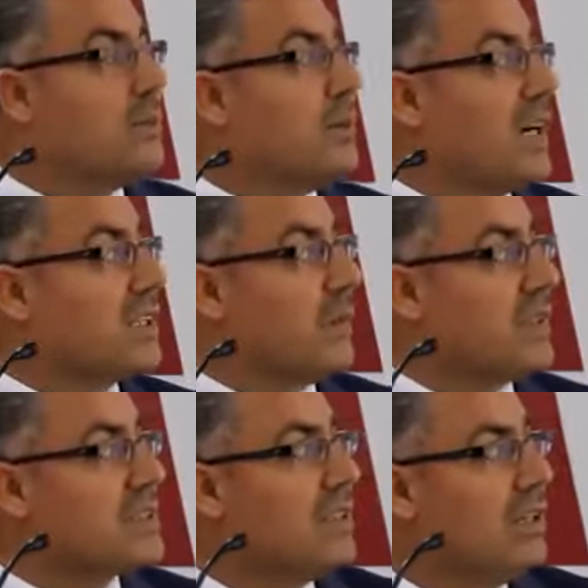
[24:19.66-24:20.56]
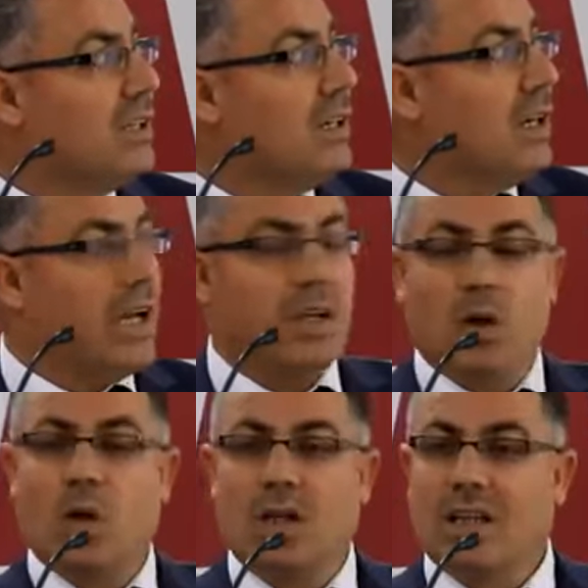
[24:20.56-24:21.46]
the departments, in
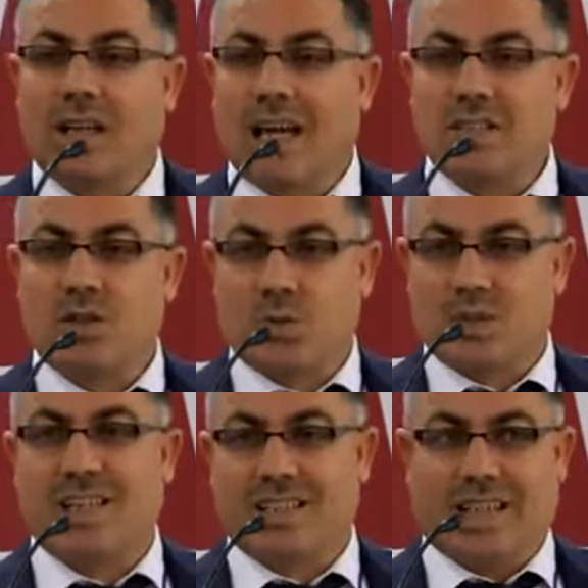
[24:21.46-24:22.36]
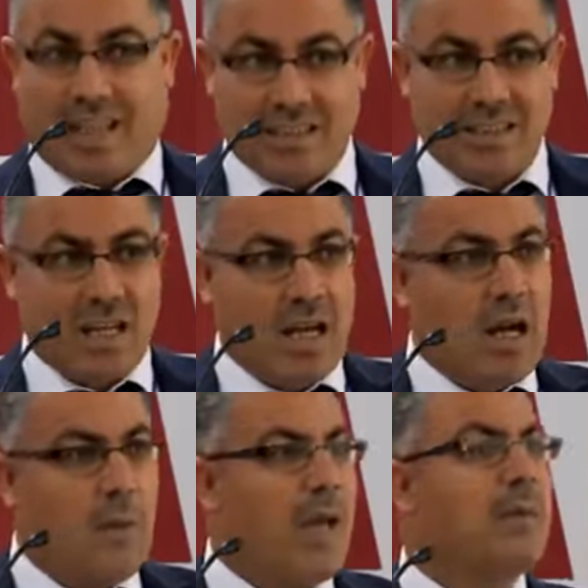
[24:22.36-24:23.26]
all classroom settings.
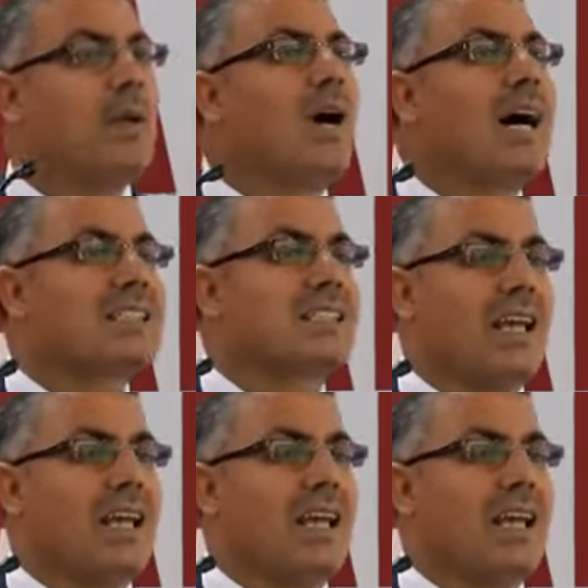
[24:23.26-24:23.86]
Maybe you ask,